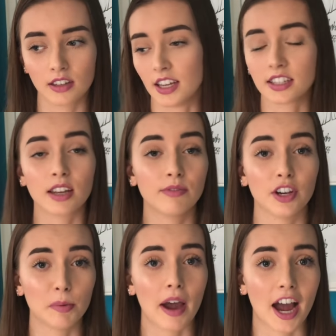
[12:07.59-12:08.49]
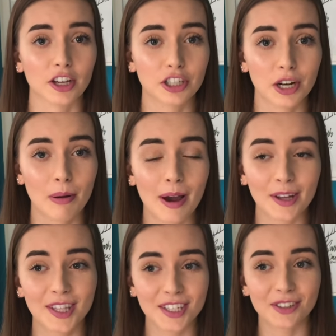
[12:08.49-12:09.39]
Yes, I'm very passionate
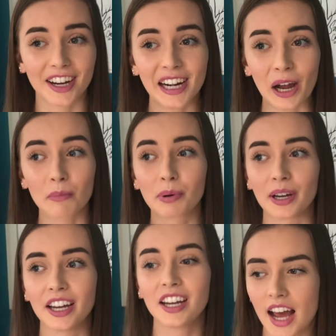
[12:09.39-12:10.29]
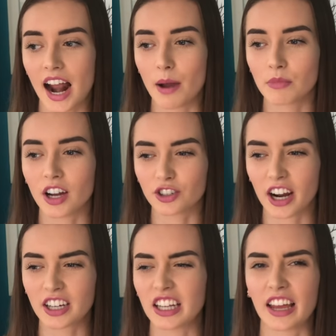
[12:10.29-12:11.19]
about this right now, but that I'm not
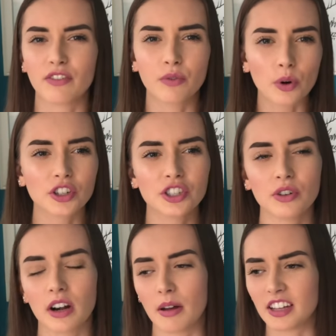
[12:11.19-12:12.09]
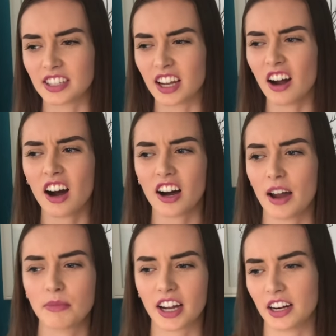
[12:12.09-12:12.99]
trying to like force you, and I'm not saying, oh,
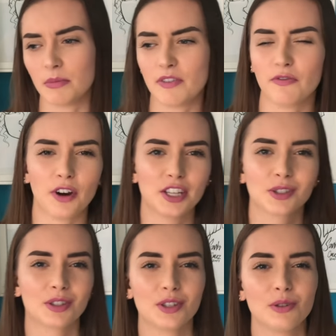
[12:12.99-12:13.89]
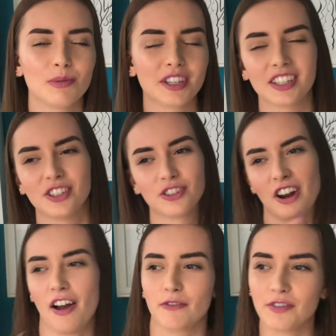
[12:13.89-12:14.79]
I'm not gonna be friends with you because you're
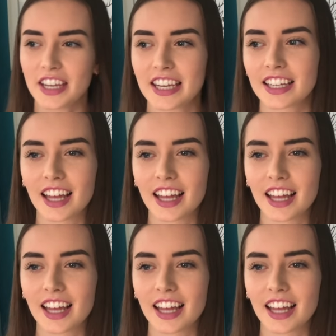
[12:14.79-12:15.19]
not vegan.